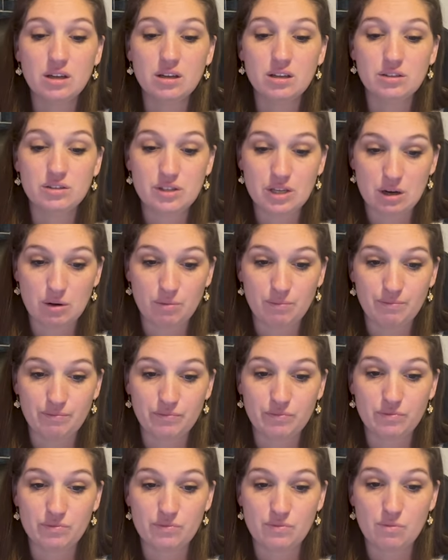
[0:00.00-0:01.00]
So,
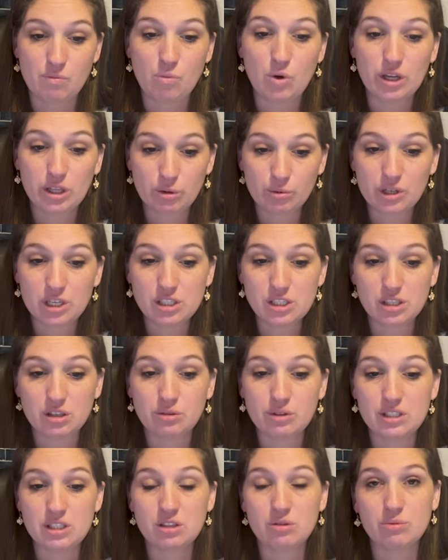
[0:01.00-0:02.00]
what you want to
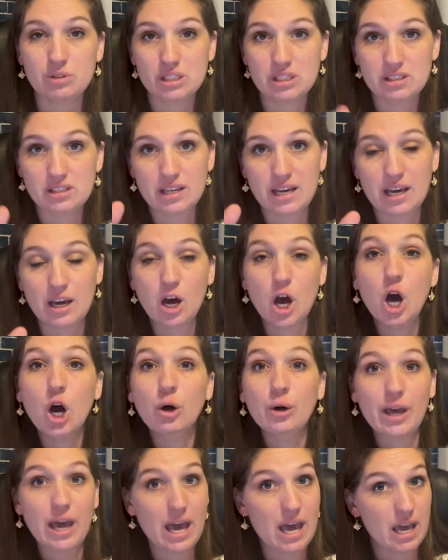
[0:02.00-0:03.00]
do is you want to say,
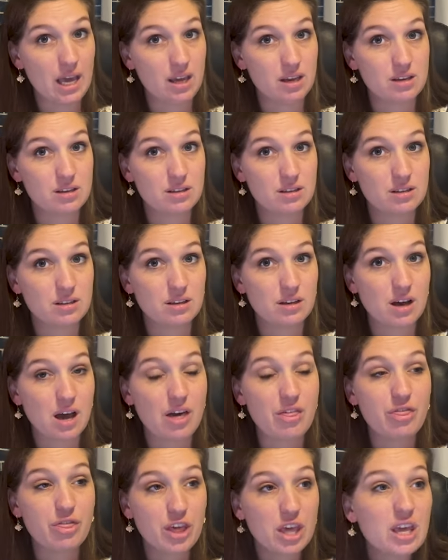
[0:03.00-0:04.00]
okay,
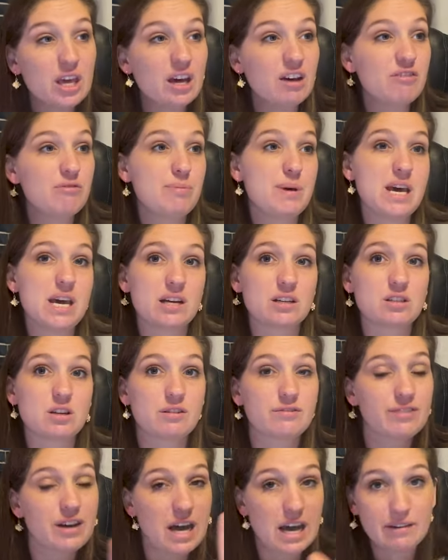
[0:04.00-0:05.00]
I think I've picked
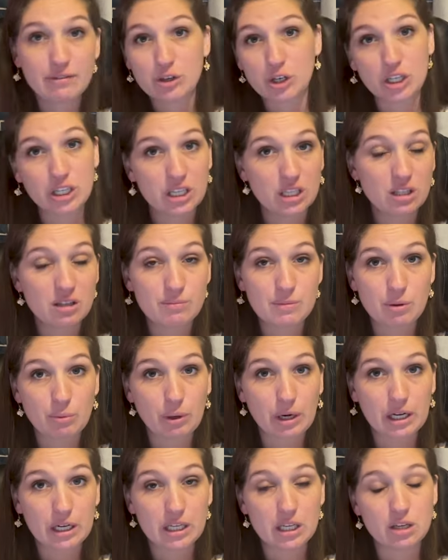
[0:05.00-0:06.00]
our five curriculum that
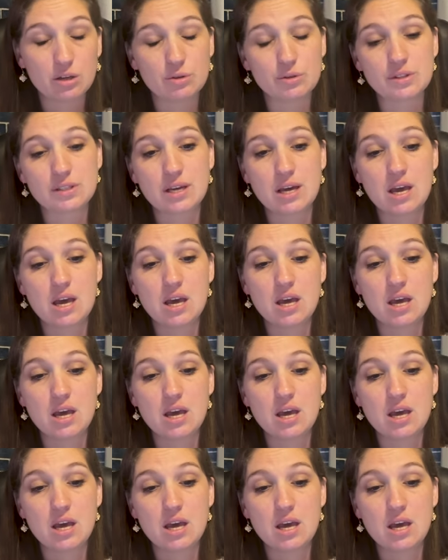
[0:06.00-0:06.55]
we're going to use.